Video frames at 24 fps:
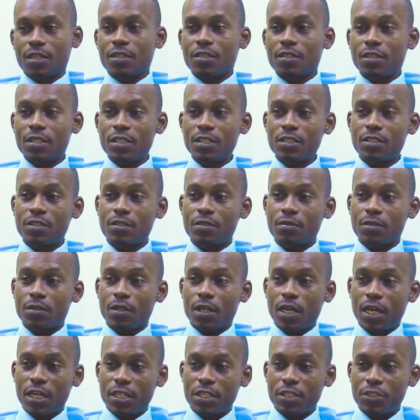this
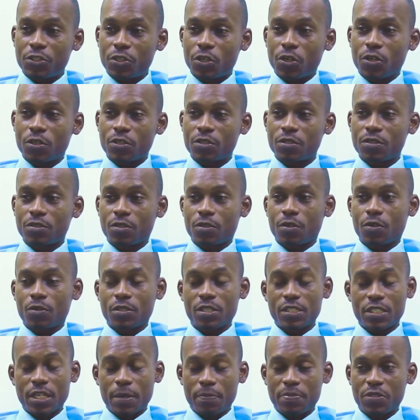edition or
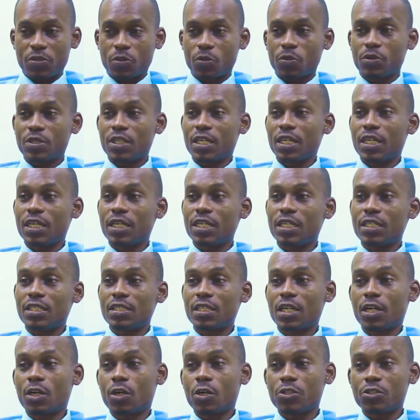this episode is
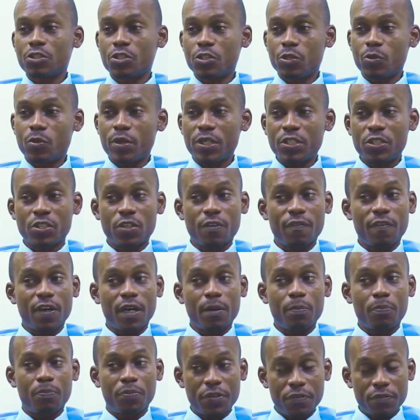a continuation of our
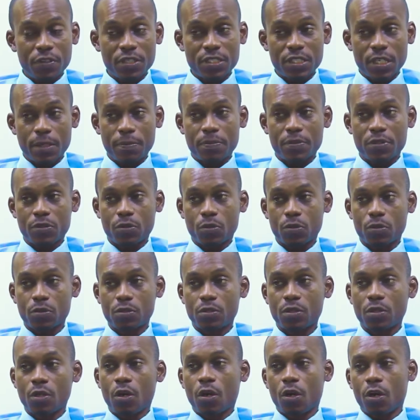previous episode
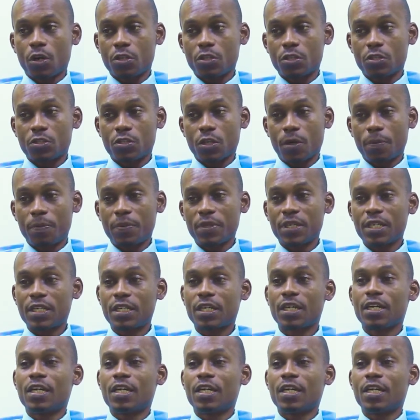on the topic